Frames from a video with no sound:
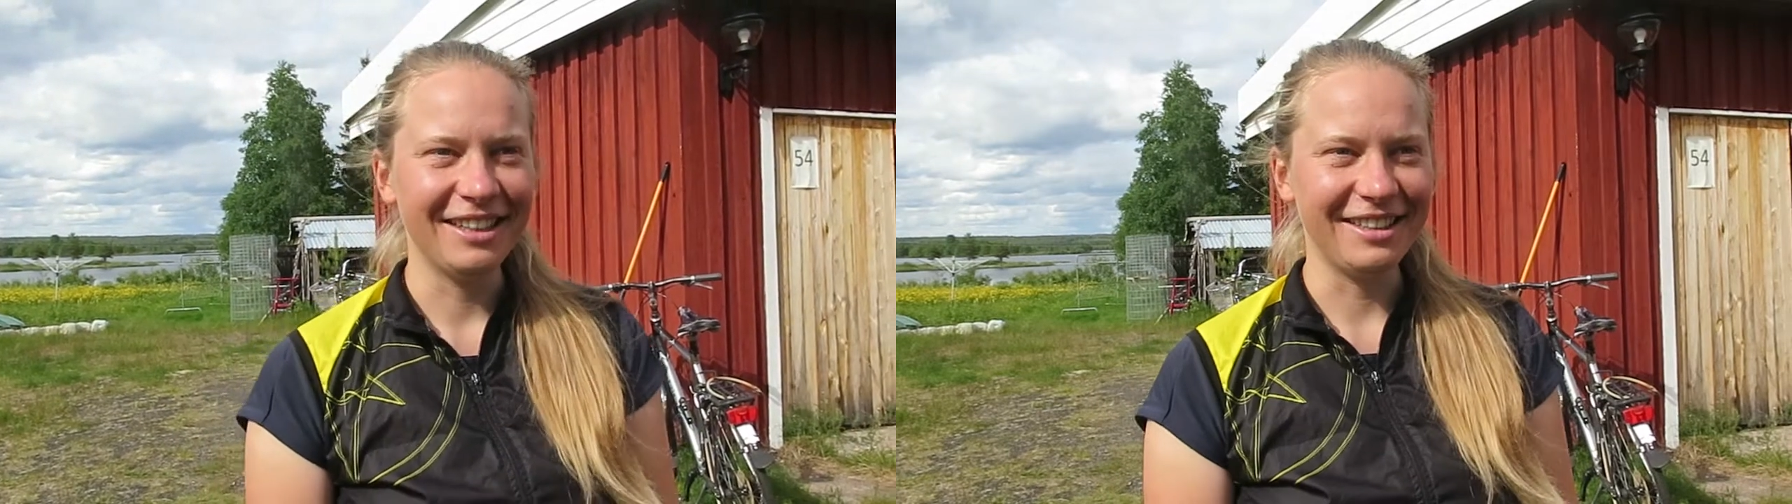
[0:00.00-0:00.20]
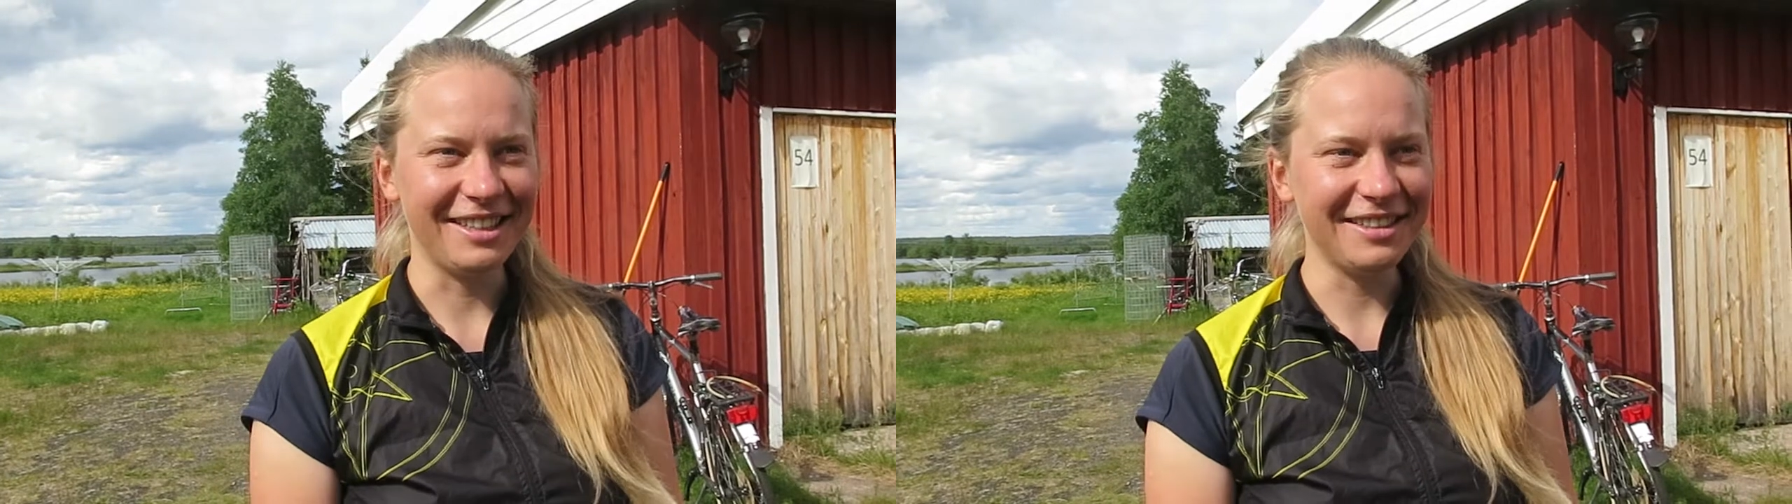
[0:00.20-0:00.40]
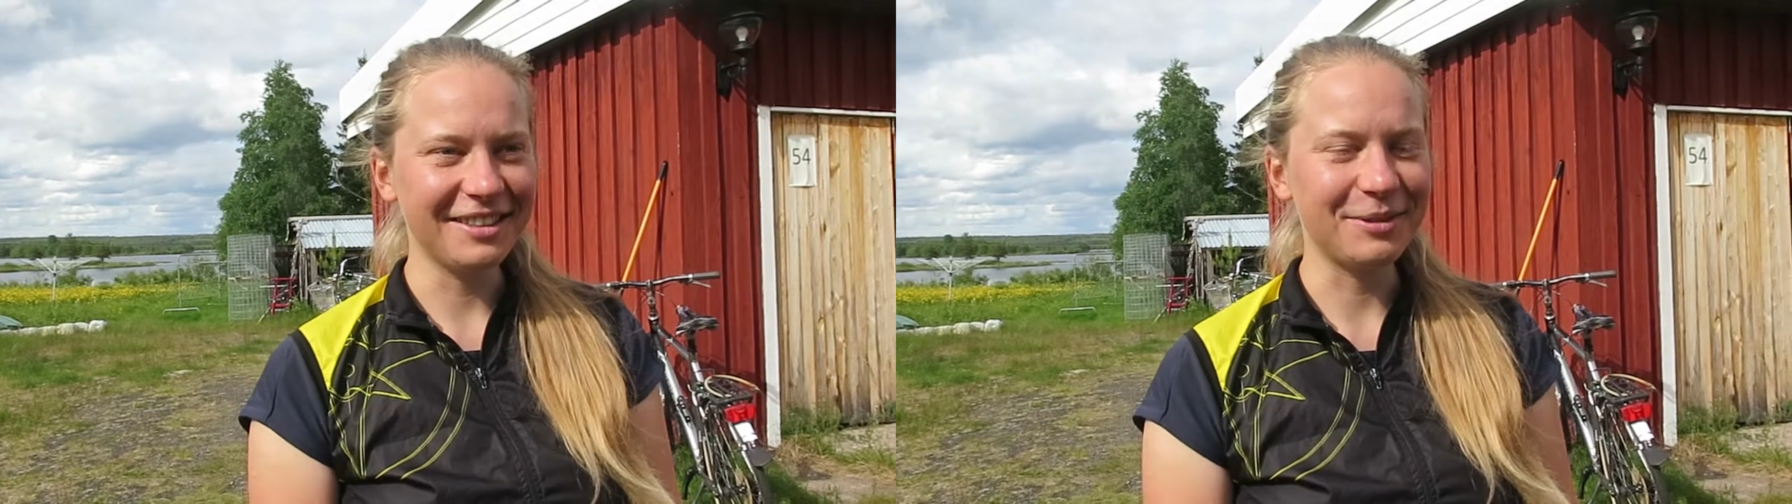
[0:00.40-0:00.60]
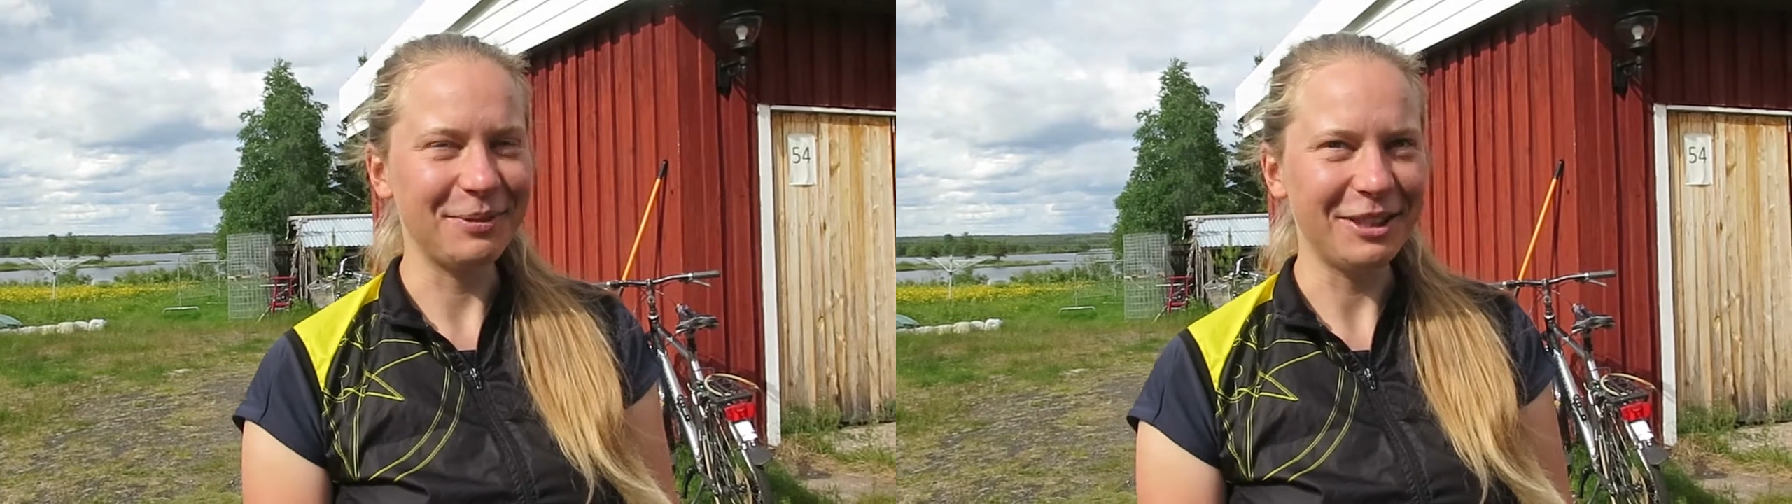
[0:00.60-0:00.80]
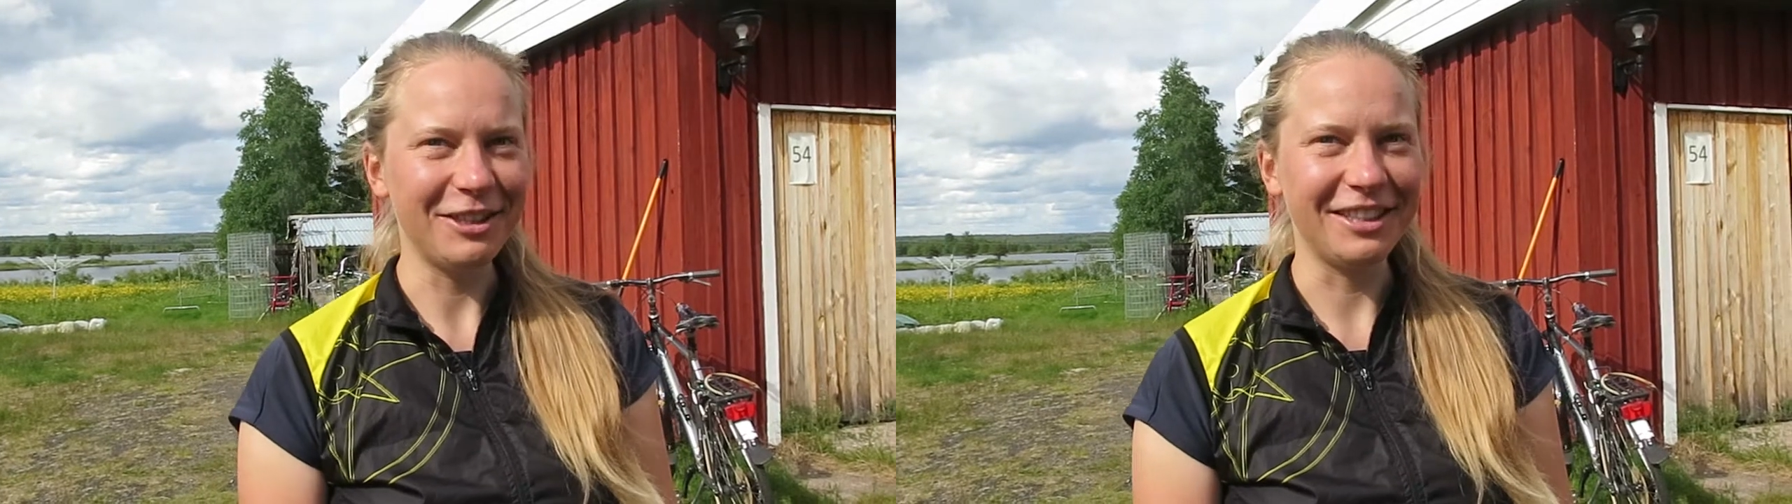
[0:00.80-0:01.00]
nice
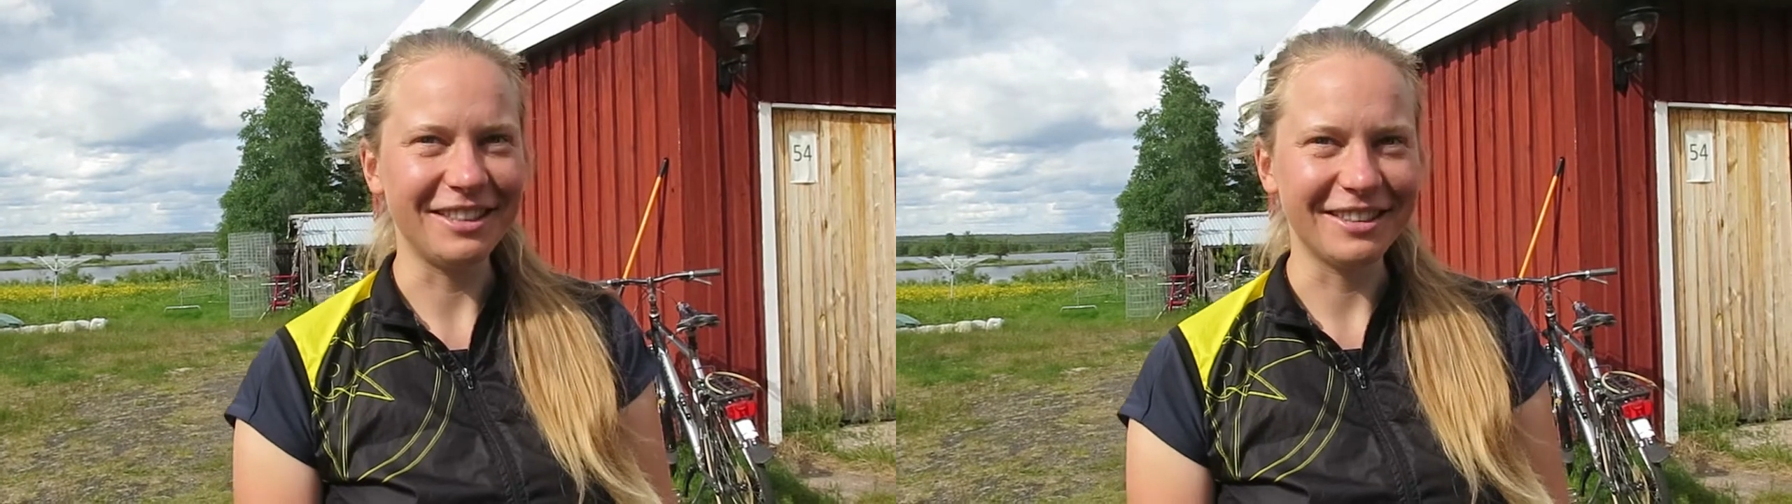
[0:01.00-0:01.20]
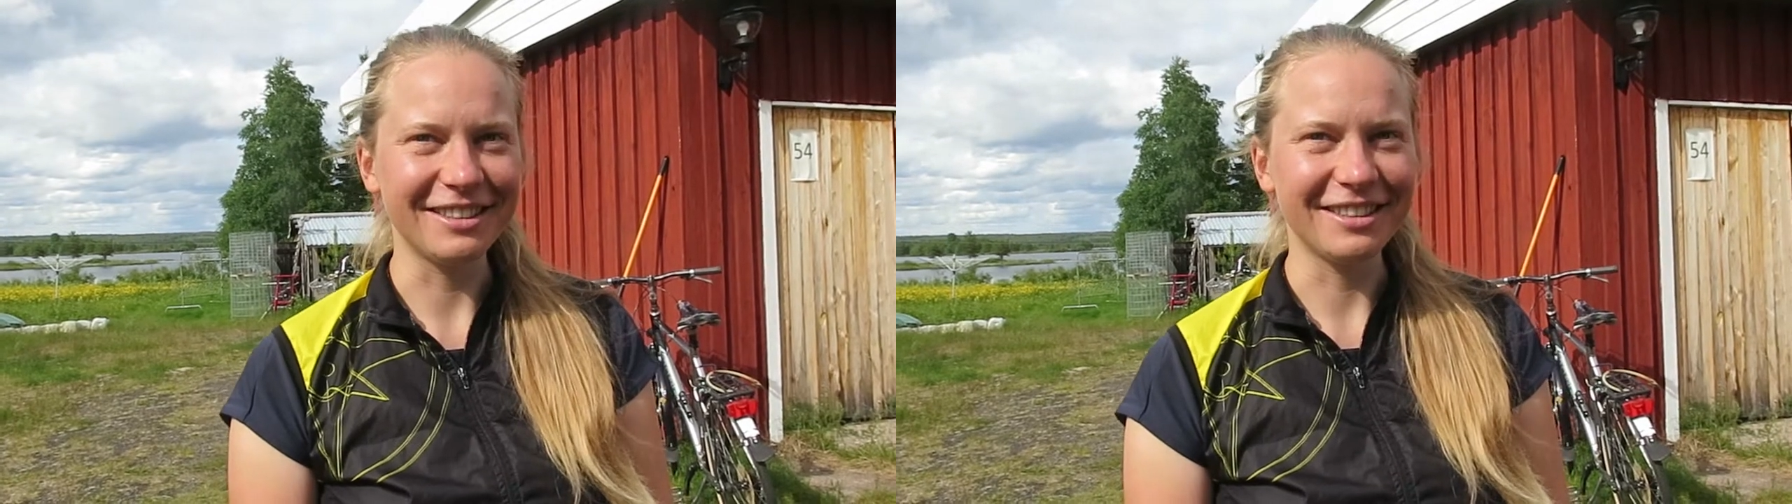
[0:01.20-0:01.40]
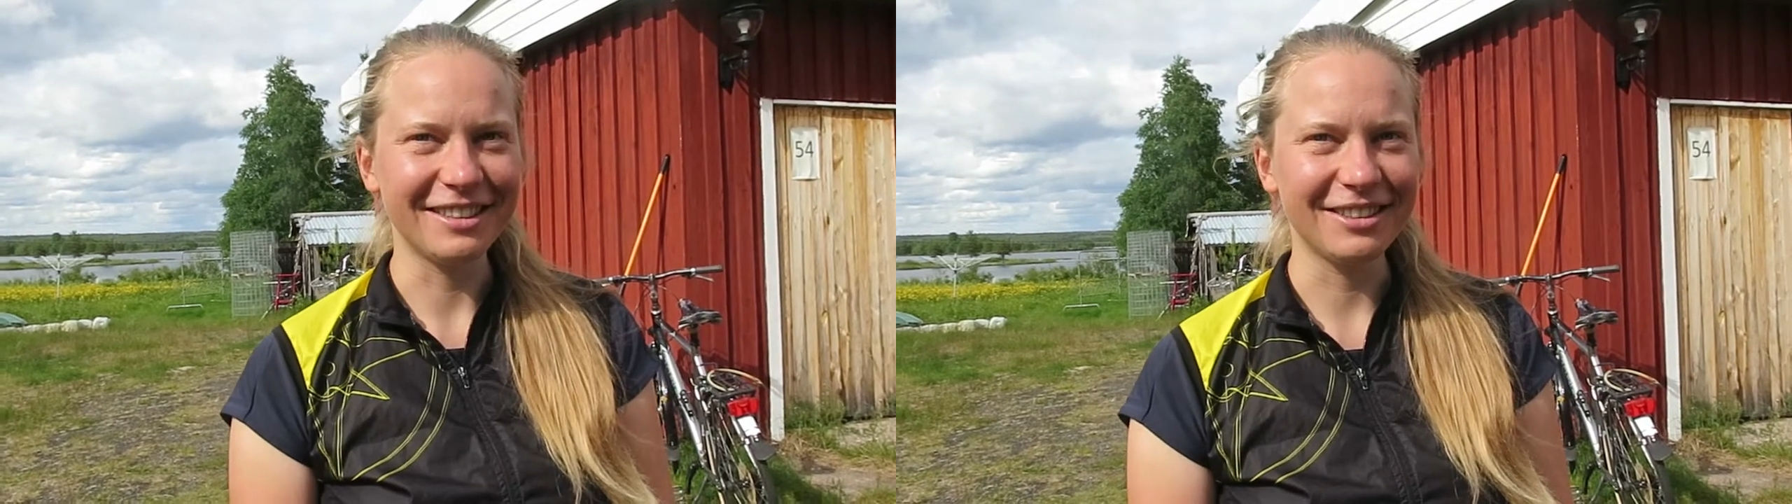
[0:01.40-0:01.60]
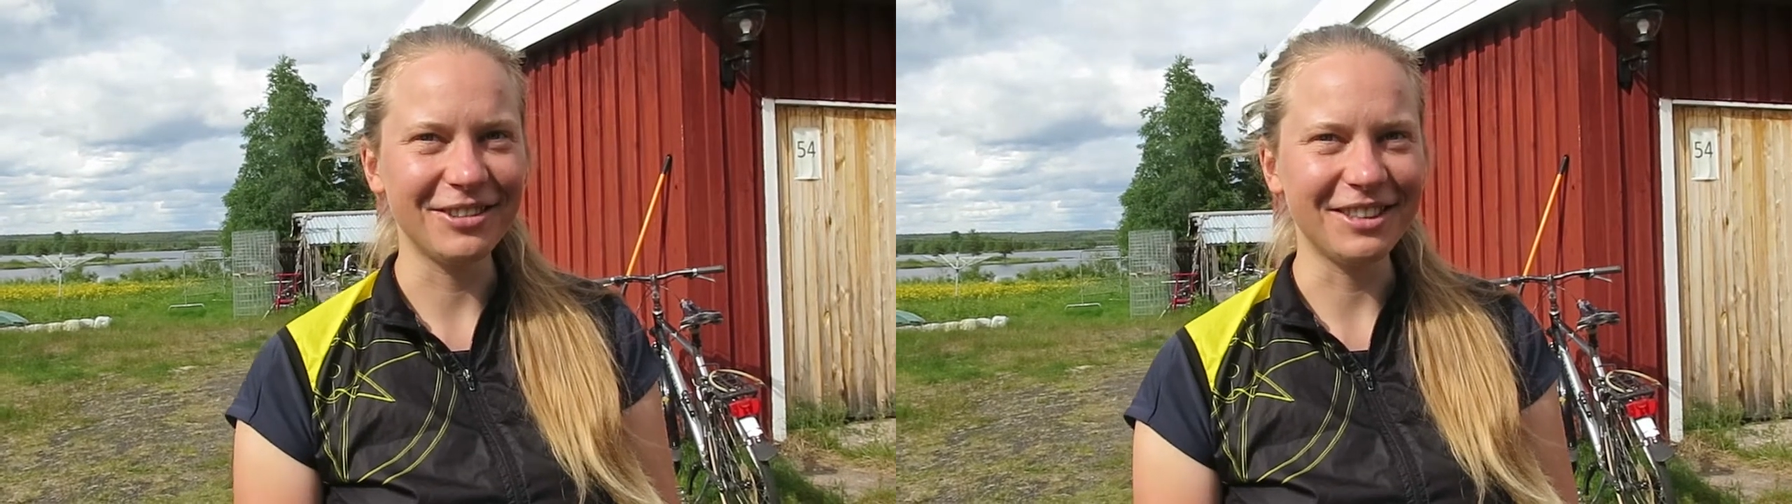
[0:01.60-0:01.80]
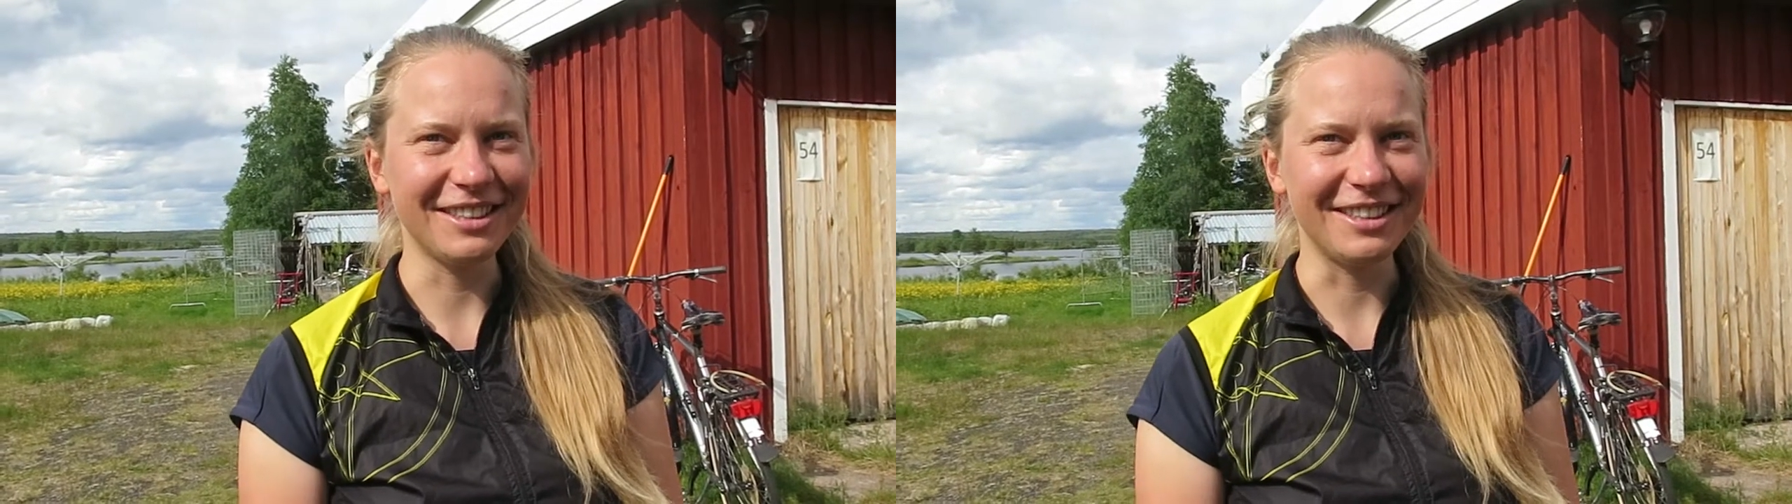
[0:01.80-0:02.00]
experience to
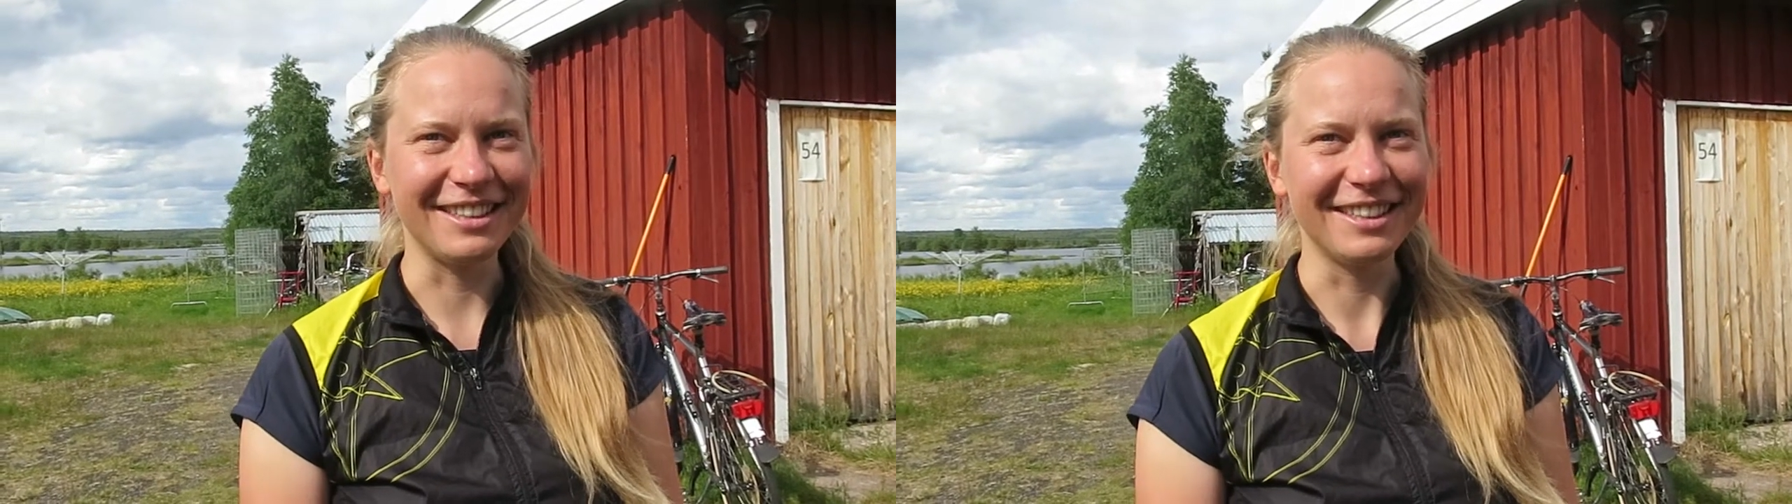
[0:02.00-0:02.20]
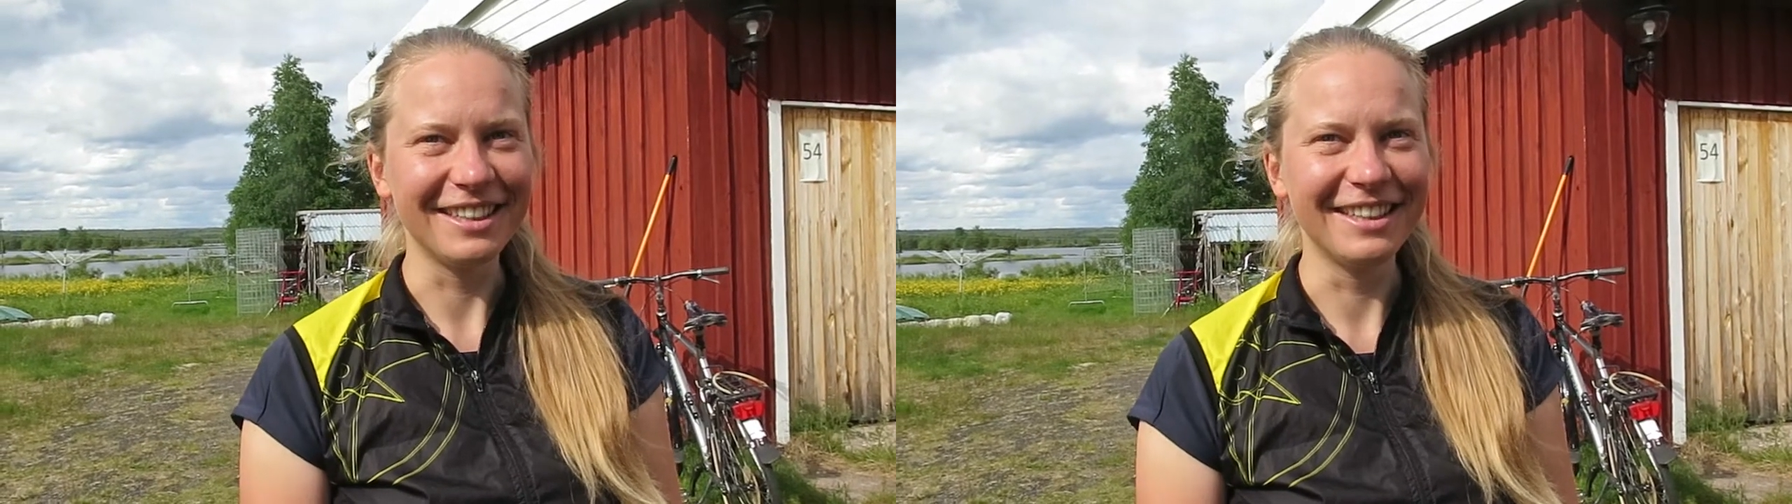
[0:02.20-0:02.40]
sit in it.